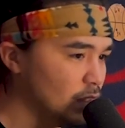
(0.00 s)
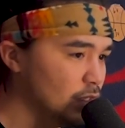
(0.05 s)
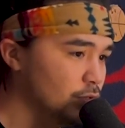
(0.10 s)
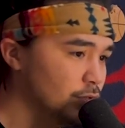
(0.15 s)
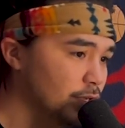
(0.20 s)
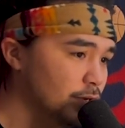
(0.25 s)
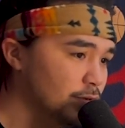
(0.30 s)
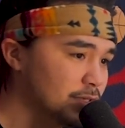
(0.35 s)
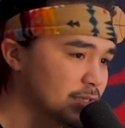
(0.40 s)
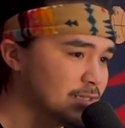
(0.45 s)

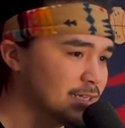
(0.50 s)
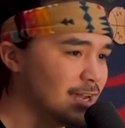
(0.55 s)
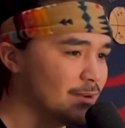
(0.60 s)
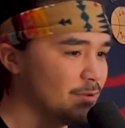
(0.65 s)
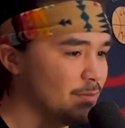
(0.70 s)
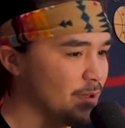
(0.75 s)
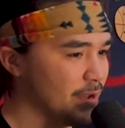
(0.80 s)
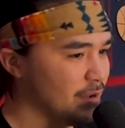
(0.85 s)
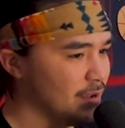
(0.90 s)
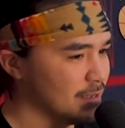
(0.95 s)
You know, there was a
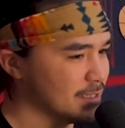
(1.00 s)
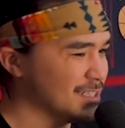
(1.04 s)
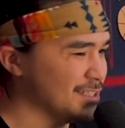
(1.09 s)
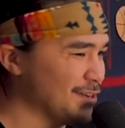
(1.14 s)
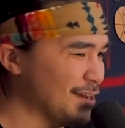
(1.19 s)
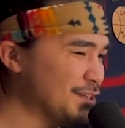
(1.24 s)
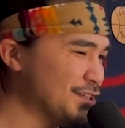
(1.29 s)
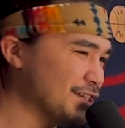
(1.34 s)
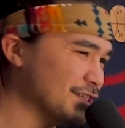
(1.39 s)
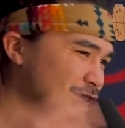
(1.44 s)
time I'm like, oh,
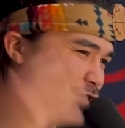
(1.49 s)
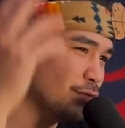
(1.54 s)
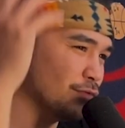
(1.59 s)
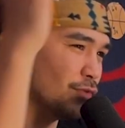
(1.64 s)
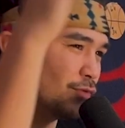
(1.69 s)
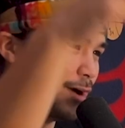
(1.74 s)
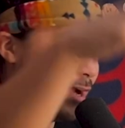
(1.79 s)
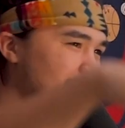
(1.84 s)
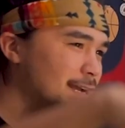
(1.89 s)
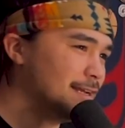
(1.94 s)
stretching's
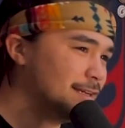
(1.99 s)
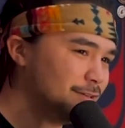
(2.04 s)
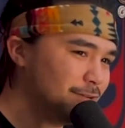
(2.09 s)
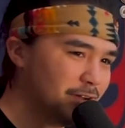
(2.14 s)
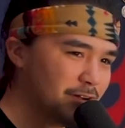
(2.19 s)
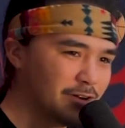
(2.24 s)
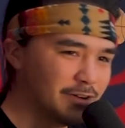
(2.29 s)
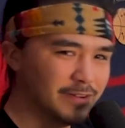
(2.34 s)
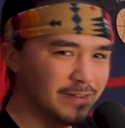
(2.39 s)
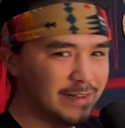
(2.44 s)
overrated,
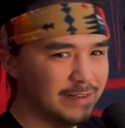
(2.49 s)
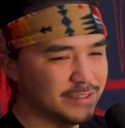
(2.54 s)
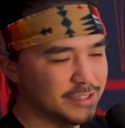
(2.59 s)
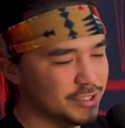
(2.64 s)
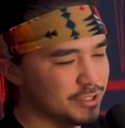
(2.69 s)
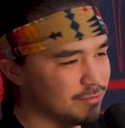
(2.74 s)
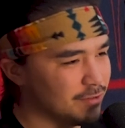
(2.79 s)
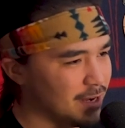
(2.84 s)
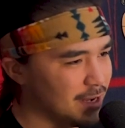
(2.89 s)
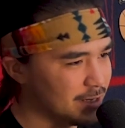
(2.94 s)
dude. I don't need a
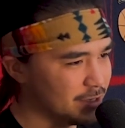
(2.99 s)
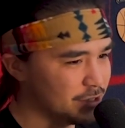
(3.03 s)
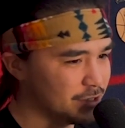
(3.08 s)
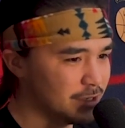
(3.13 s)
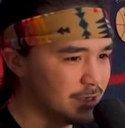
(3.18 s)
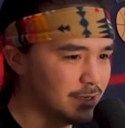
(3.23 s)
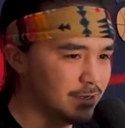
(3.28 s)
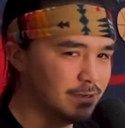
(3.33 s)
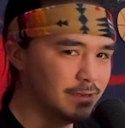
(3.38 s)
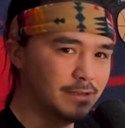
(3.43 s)

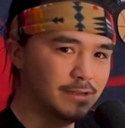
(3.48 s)
stretch.